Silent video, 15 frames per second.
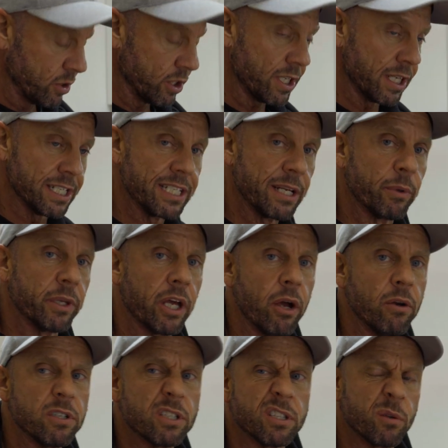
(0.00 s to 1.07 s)
just going to stick with the
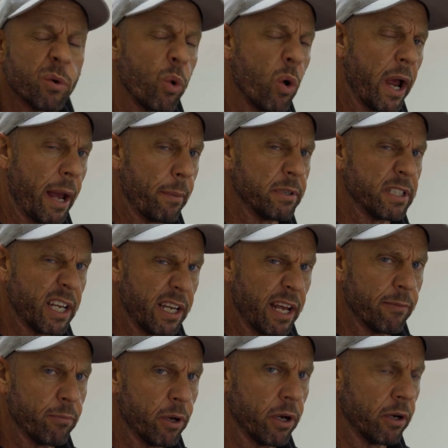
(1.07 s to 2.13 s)
oats because I'm quite happy to
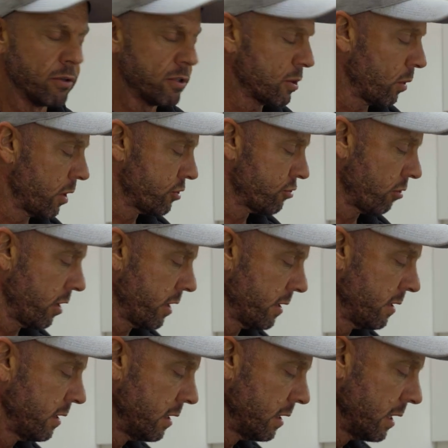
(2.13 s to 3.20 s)
have my oats quite dry.
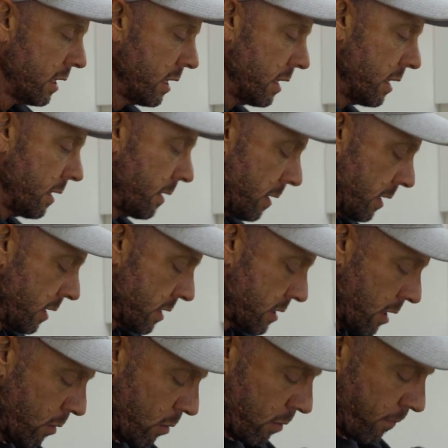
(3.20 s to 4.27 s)

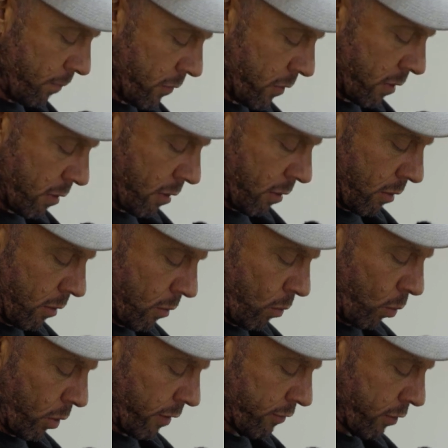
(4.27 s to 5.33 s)
So
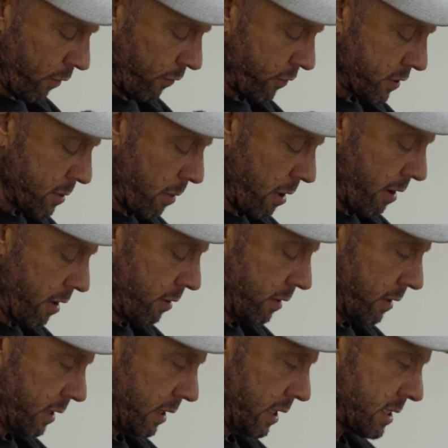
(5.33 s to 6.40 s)
what I've got for tomorrow
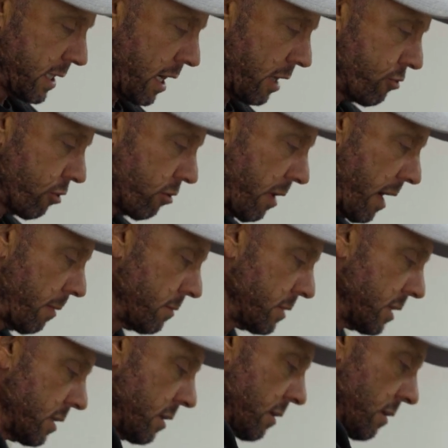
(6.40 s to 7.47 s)
is 100
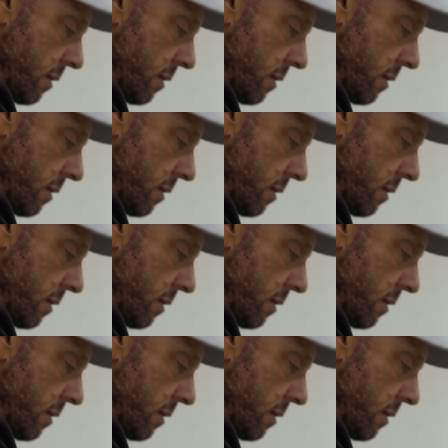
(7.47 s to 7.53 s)
grams